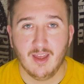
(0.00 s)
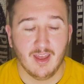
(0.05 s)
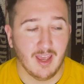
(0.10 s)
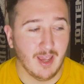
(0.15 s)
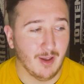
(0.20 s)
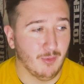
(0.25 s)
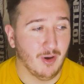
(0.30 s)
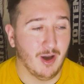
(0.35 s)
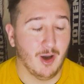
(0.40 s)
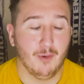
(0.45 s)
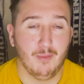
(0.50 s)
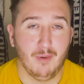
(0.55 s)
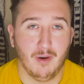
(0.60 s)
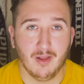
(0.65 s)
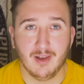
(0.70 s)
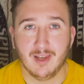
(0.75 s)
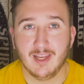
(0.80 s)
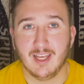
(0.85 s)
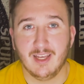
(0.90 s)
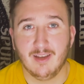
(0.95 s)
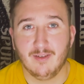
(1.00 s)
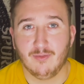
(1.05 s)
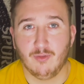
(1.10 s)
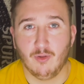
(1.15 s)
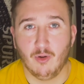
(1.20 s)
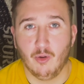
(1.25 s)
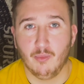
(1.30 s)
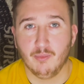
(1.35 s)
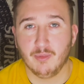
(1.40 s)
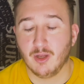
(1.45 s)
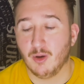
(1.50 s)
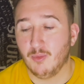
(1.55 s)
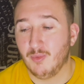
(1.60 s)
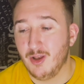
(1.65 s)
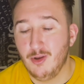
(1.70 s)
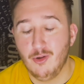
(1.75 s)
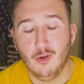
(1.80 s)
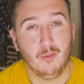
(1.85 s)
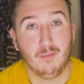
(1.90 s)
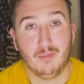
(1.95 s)
it will help our league form. You know, we're
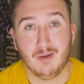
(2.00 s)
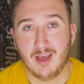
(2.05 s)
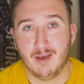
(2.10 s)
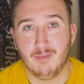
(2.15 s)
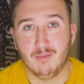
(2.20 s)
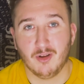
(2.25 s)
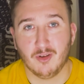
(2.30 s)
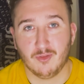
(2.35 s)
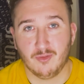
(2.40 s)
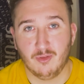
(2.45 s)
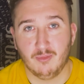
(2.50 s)
not playing much